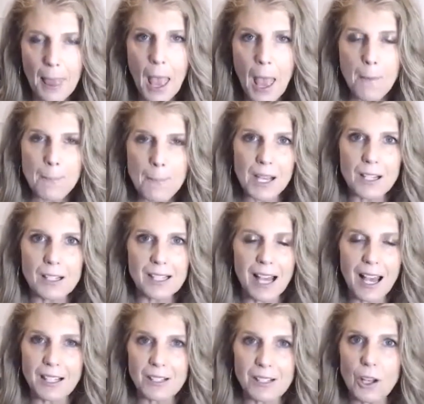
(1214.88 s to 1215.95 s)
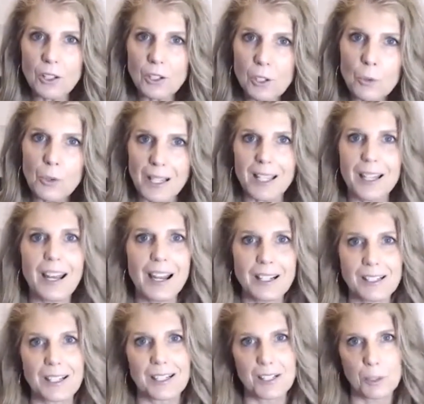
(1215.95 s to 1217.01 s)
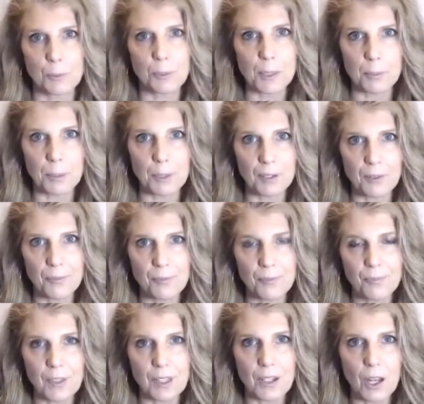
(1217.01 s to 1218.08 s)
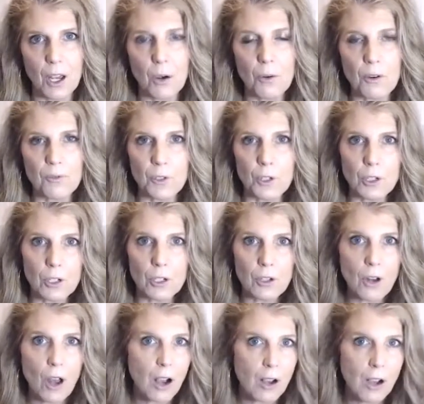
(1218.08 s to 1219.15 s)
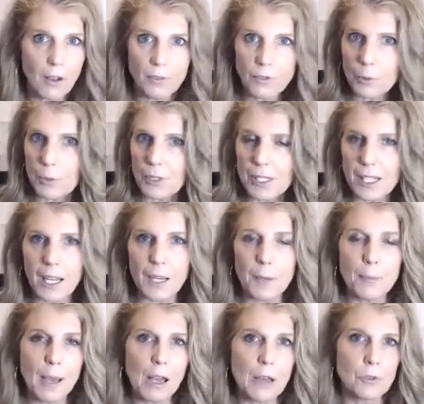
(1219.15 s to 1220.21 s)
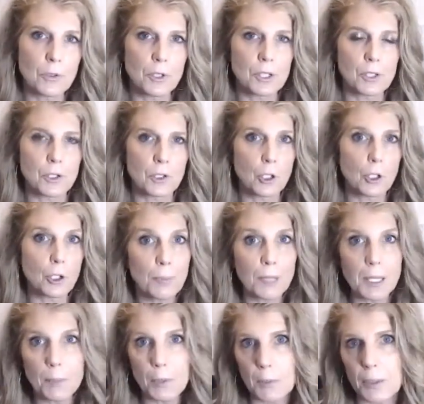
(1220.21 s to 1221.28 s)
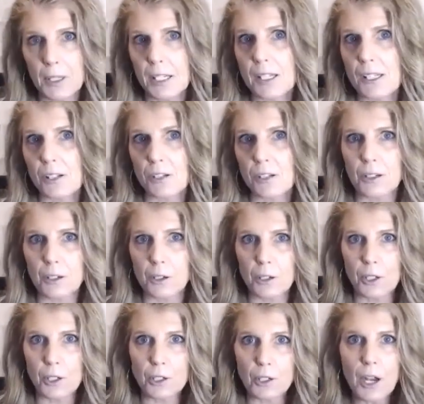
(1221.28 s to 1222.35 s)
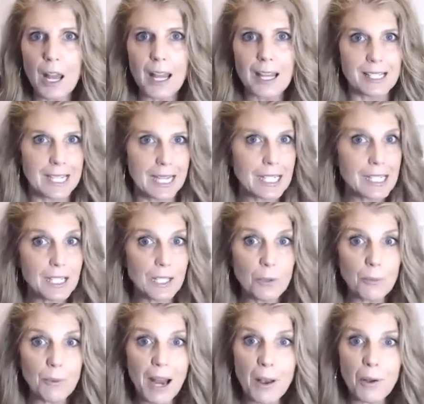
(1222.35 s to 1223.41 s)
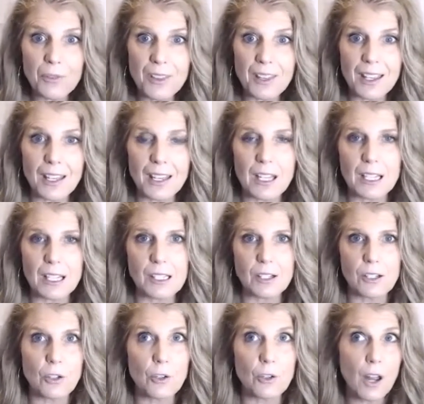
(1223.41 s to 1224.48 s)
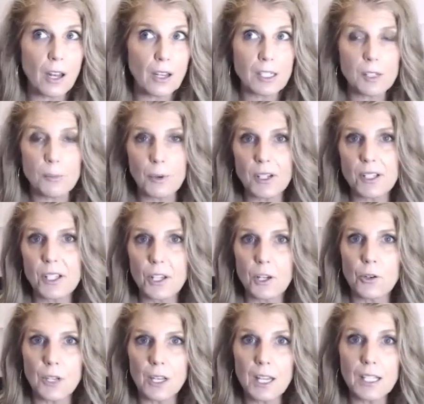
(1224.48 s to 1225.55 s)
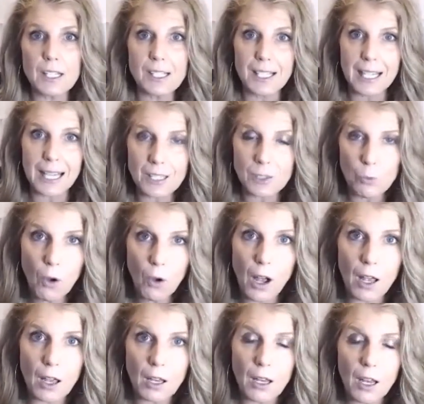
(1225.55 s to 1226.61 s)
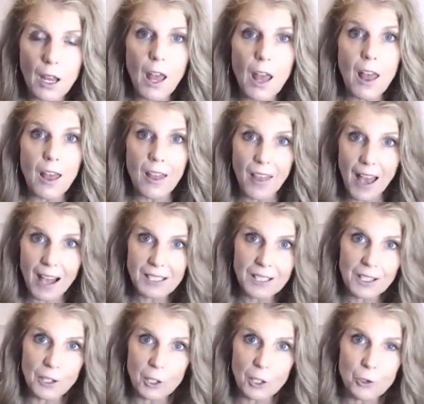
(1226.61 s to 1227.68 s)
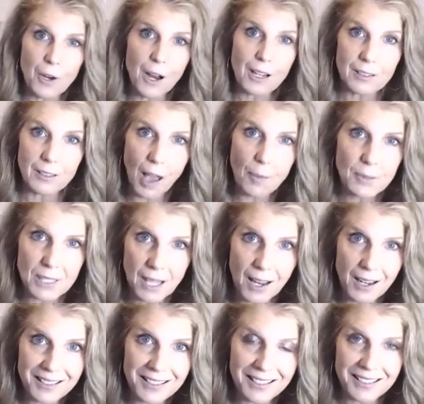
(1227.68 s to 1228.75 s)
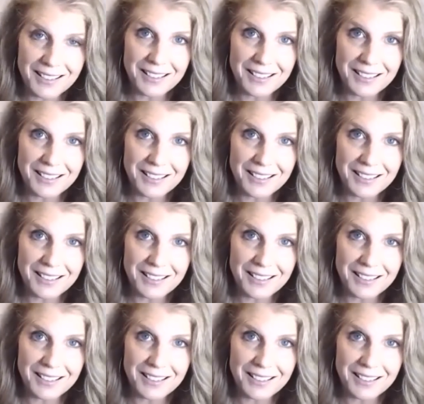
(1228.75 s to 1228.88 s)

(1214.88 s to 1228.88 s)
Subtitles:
because that's also what connects us to people. You know, if you're not comfortable setting boundaries, or you're a people pleaser, or you're dancing around things and you're not expressing your needs, guess what? That's going to attract lopsided,